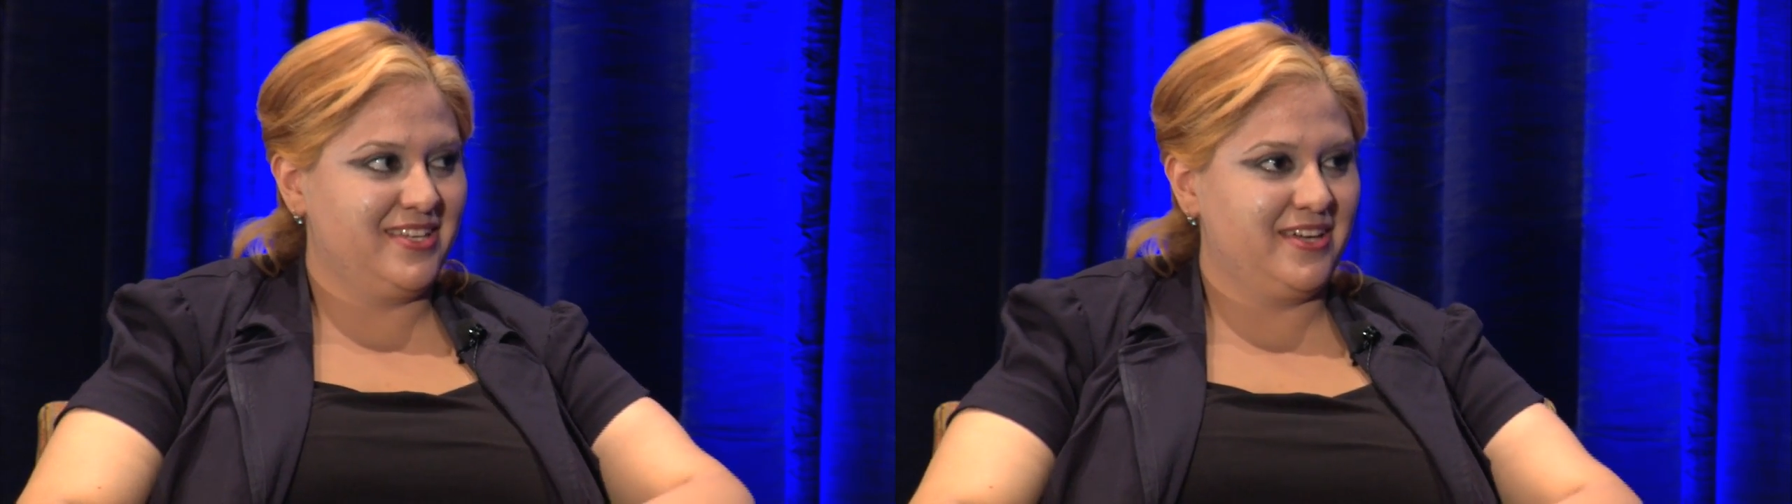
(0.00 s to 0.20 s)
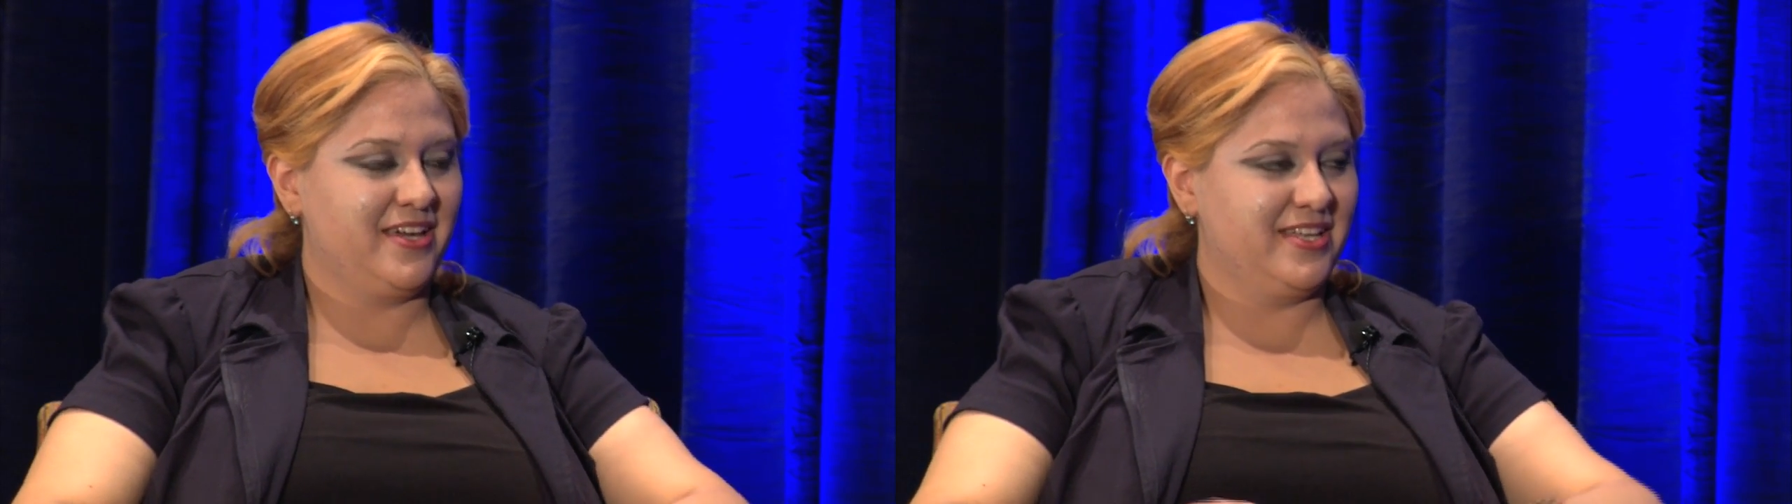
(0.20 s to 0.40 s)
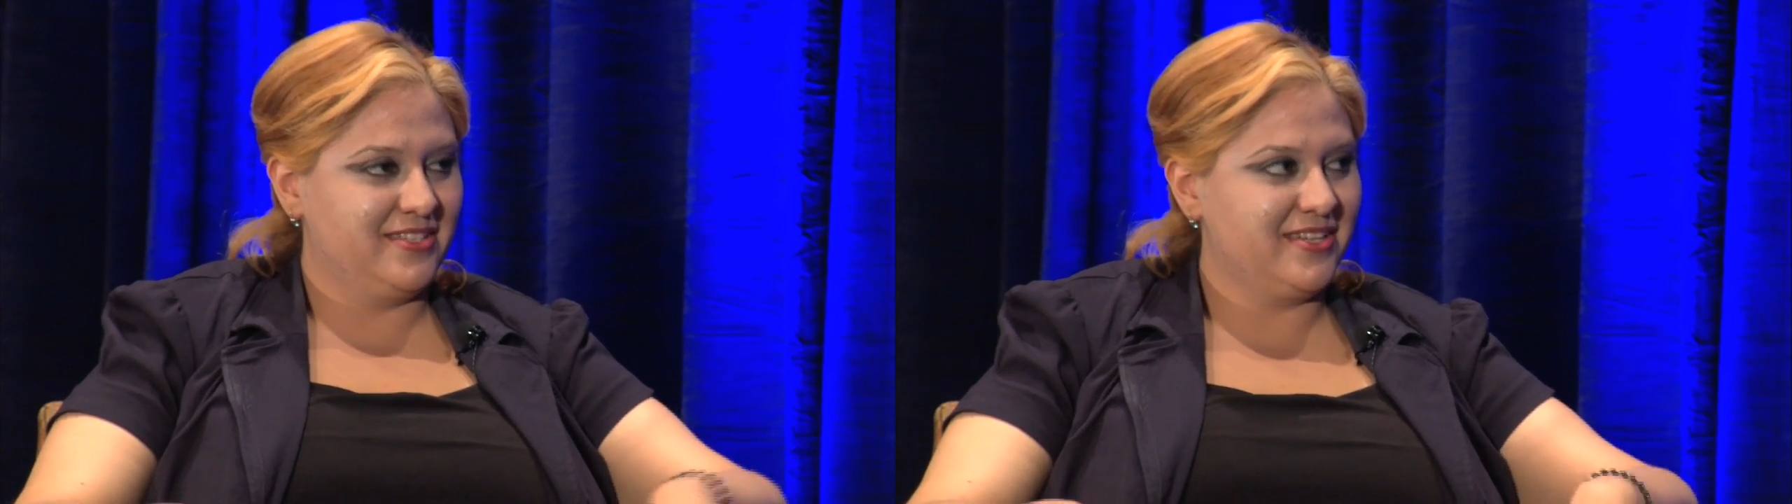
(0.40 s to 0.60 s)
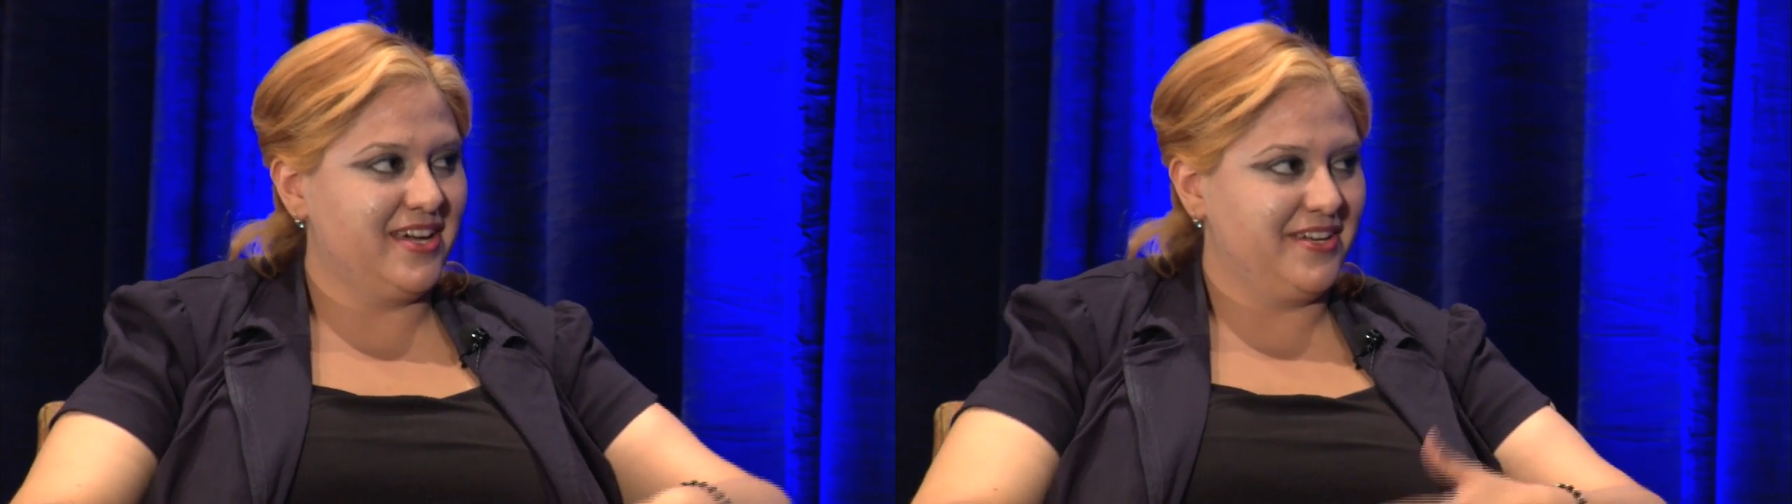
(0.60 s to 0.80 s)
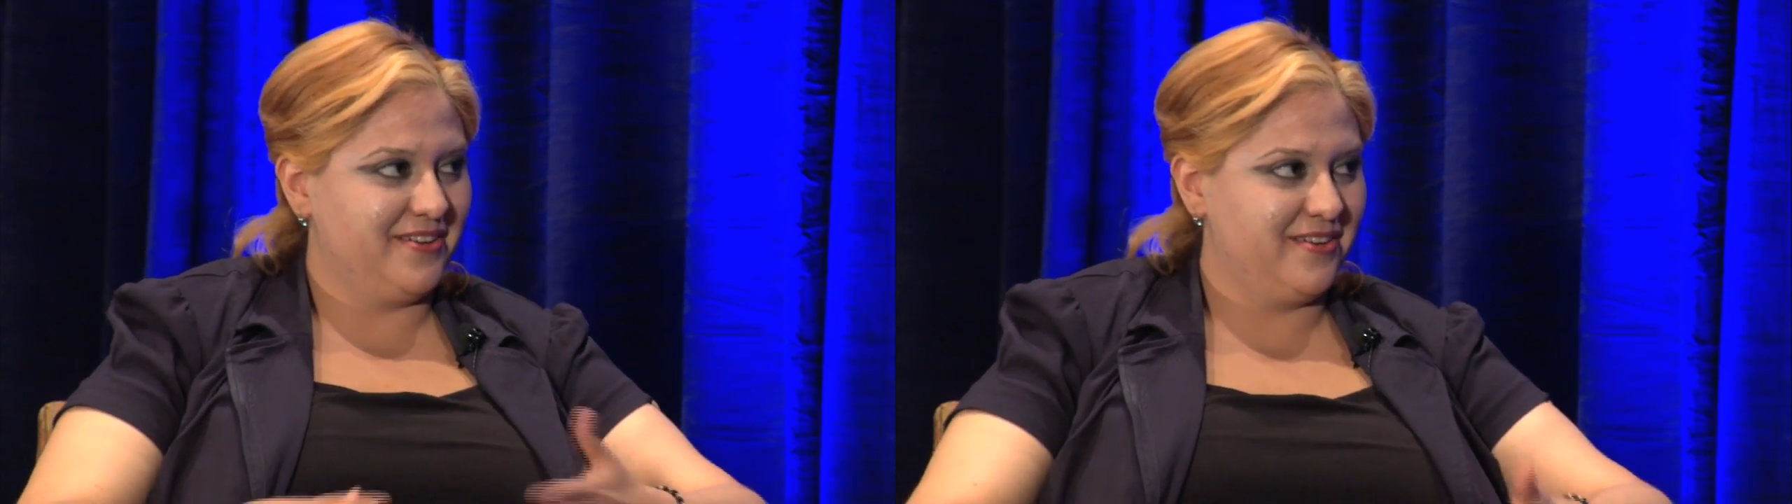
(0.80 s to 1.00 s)
the
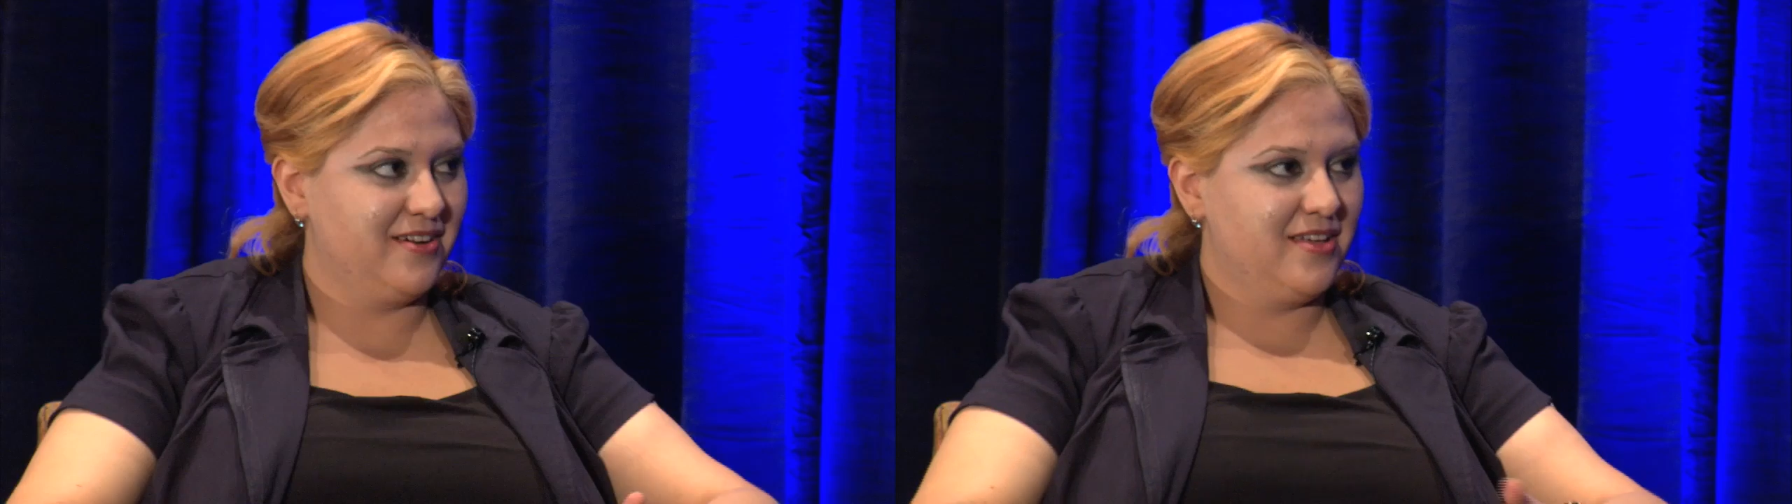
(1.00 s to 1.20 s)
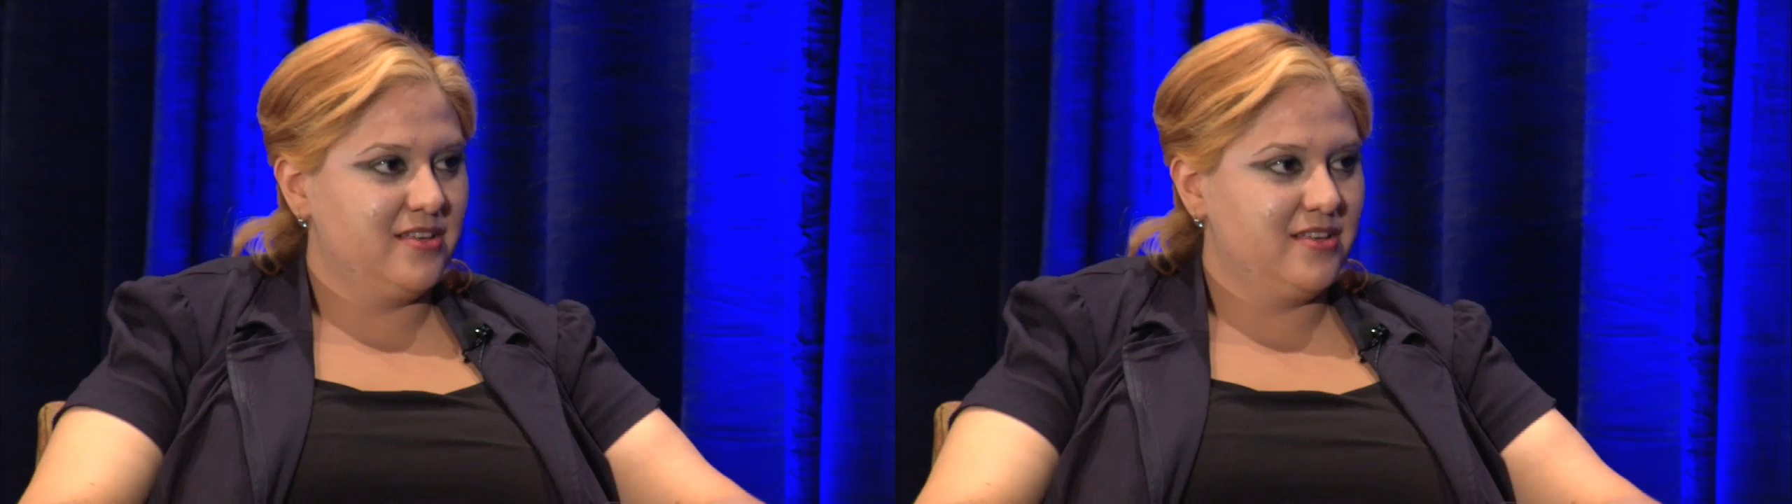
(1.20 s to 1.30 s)
entire